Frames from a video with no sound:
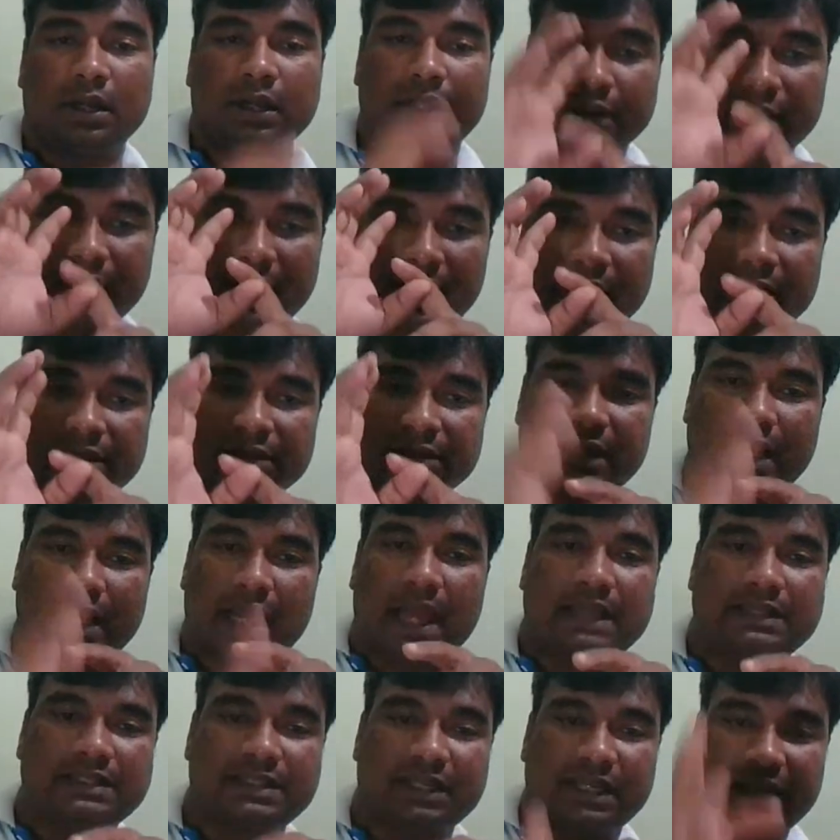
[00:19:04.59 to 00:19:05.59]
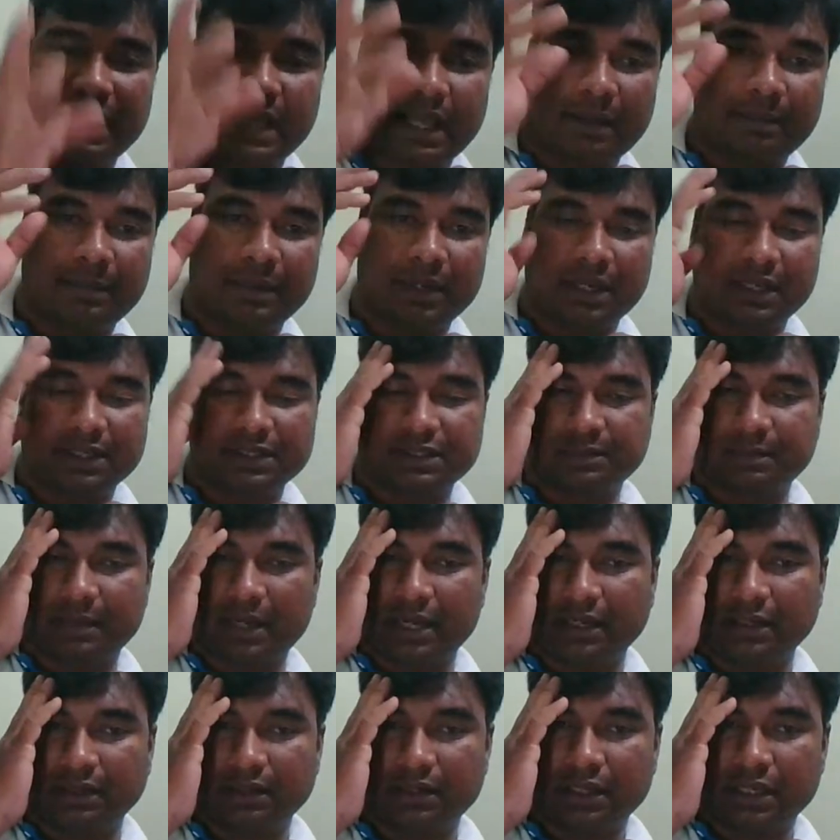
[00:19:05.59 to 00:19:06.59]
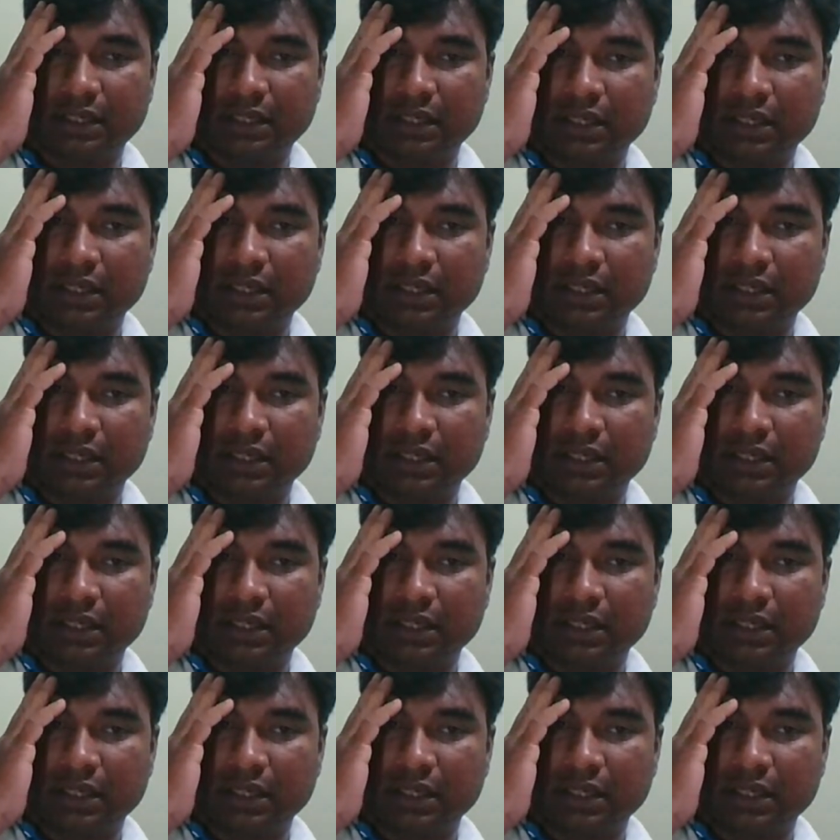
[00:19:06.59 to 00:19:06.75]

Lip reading: that's actually happening in his mind.